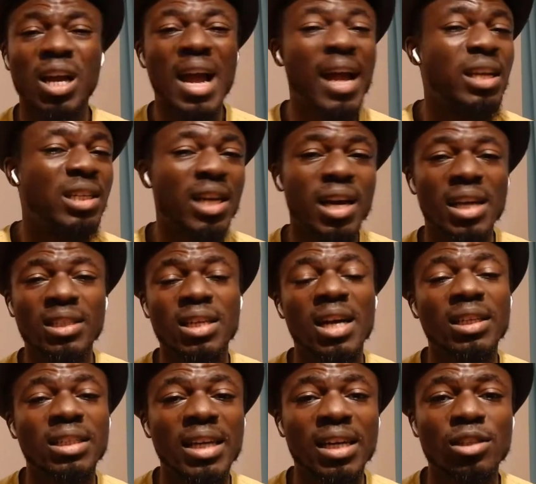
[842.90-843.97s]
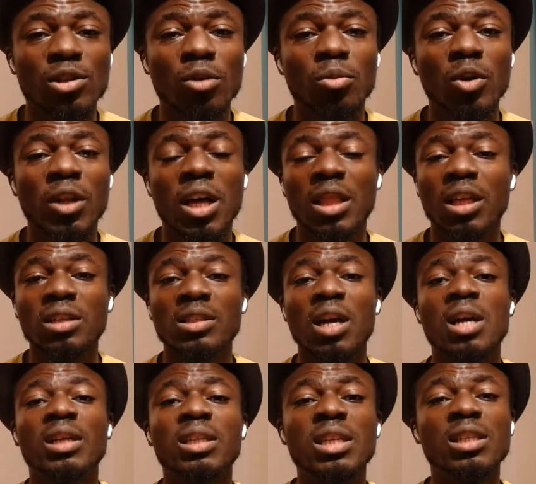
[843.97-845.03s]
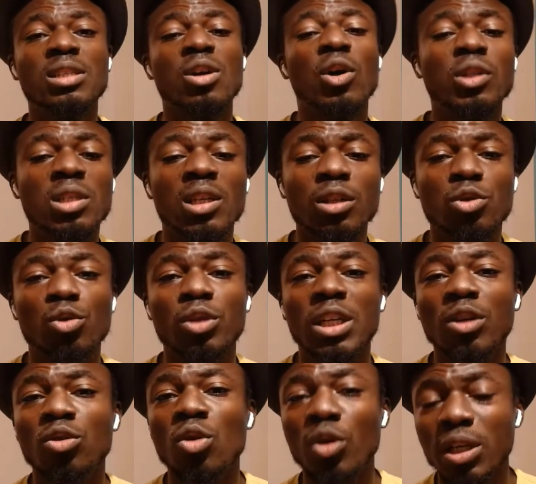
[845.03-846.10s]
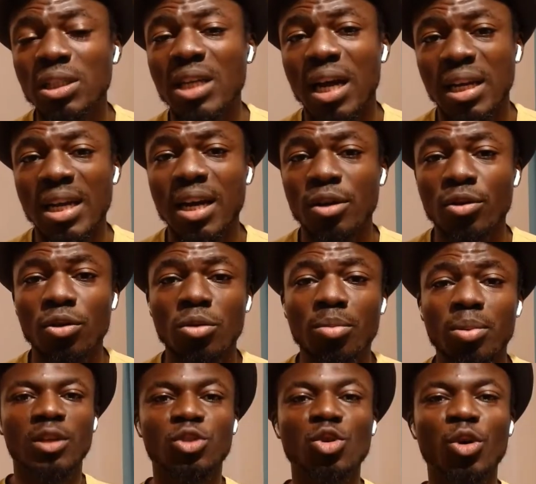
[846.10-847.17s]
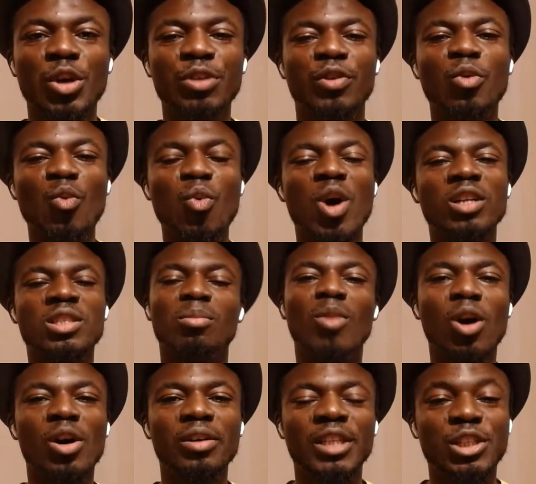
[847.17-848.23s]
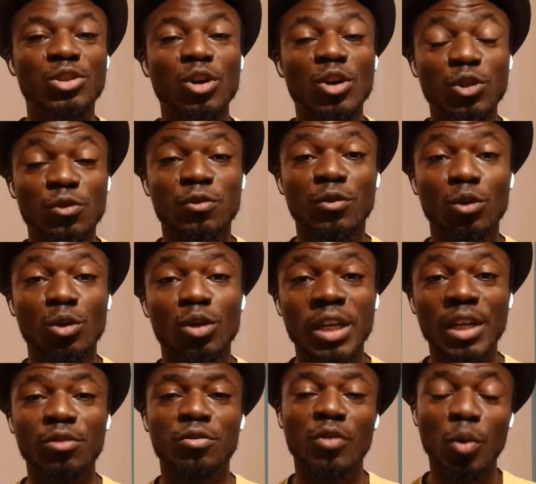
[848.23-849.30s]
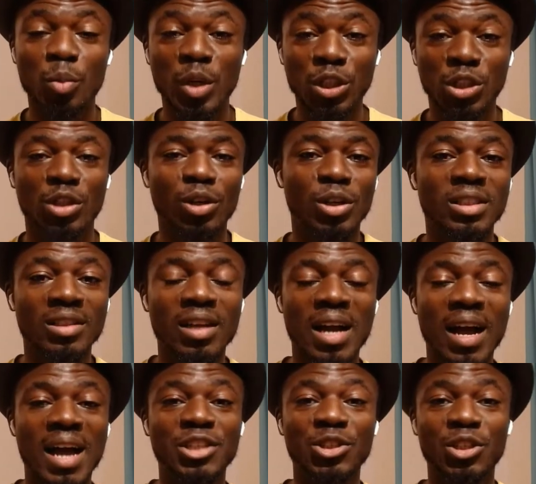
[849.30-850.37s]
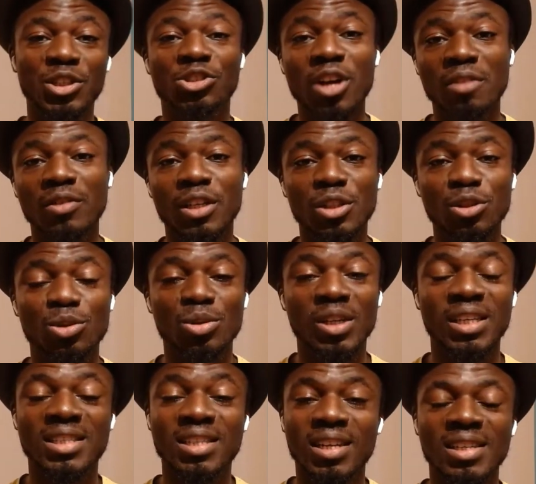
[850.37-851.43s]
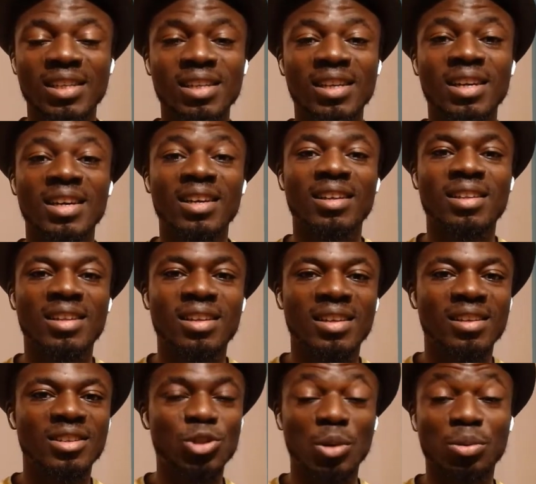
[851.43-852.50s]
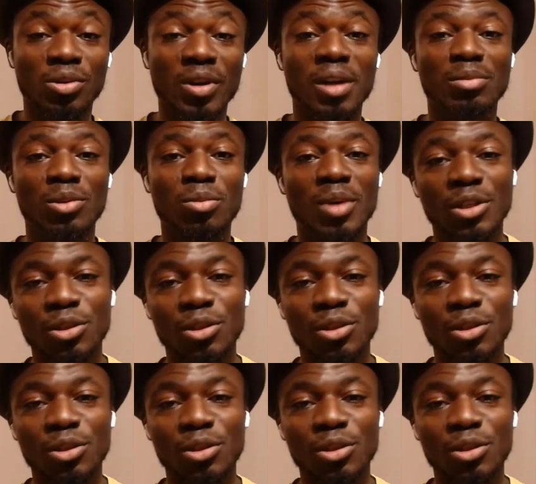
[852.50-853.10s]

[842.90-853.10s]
ideas and get some other things. This is courtesy to the Go Italia group. So if you want more resourceful information and you're traveling to Italy, subscribe to my